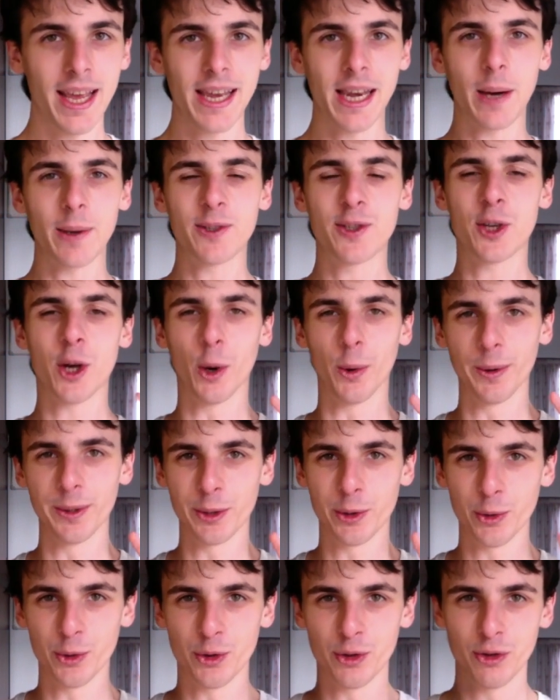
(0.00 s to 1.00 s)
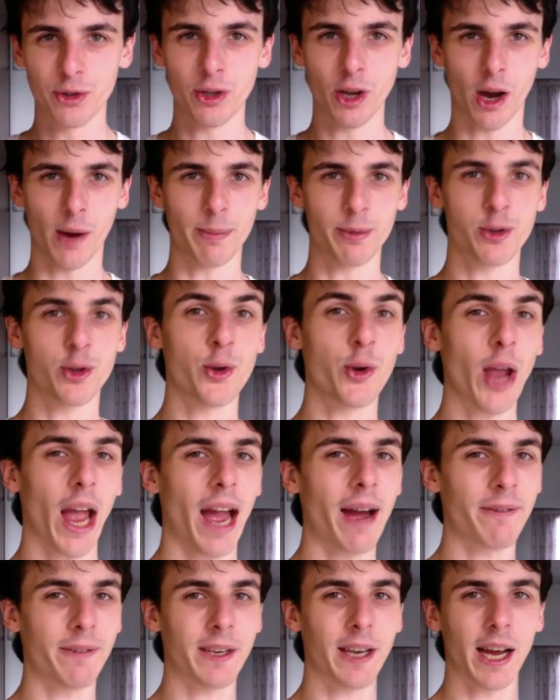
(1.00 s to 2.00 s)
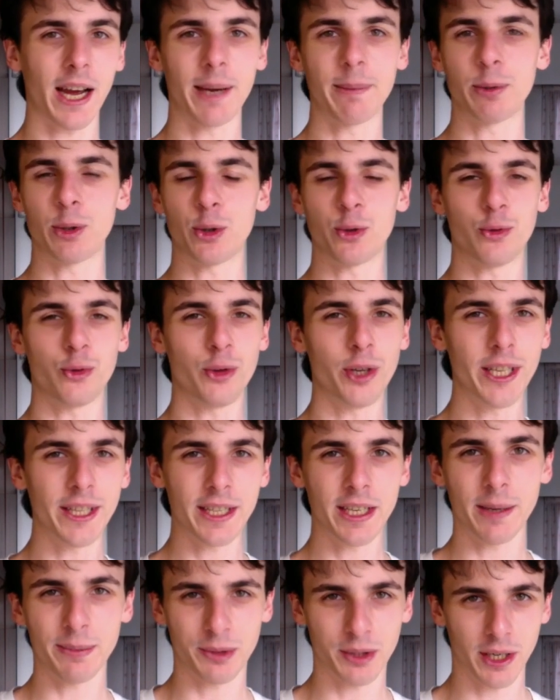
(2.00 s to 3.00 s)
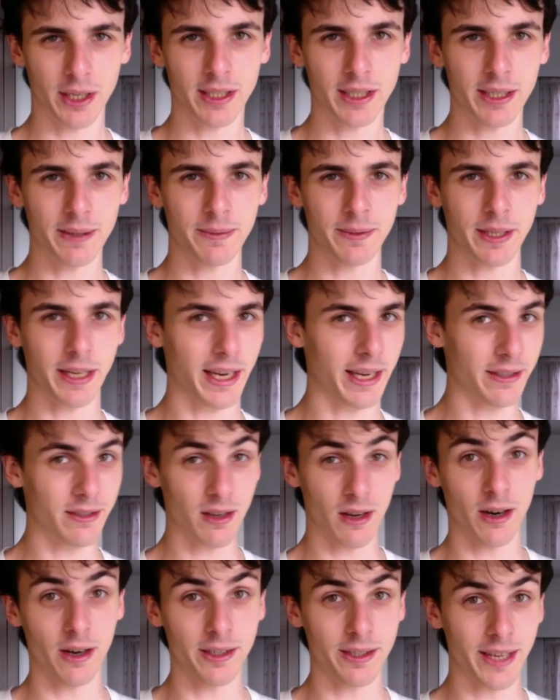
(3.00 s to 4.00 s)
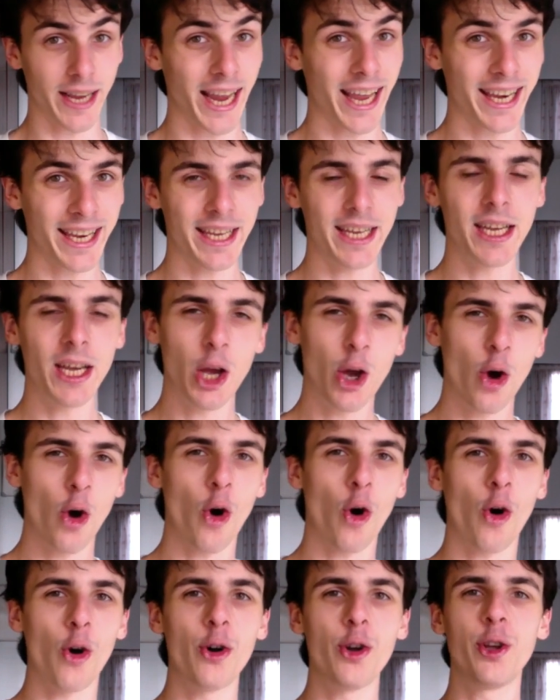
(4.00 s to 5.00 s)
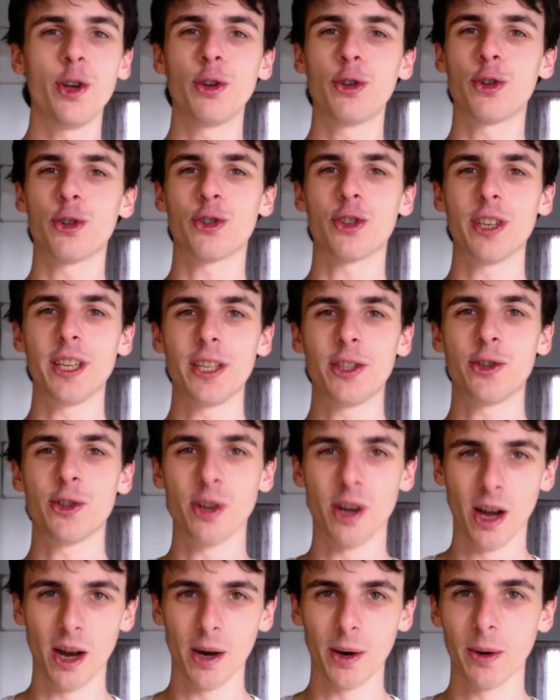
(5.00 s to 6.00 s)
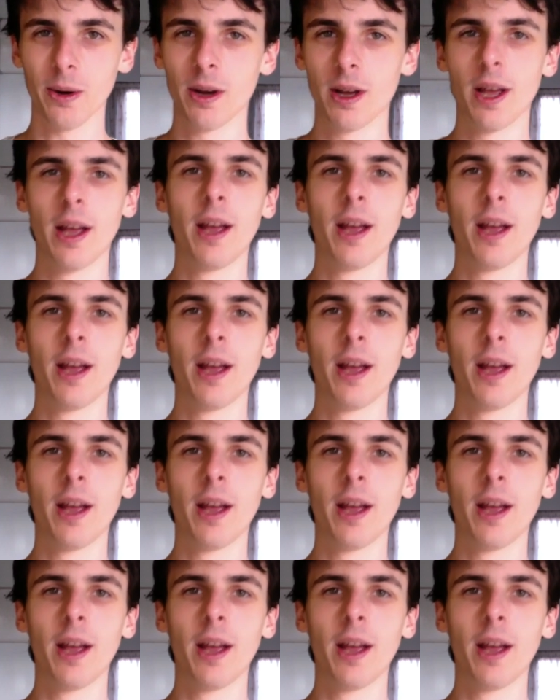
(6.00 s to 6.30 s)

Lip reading: Now it's going to stop, so you have time to read the objectives in case there is any, or you just need to go,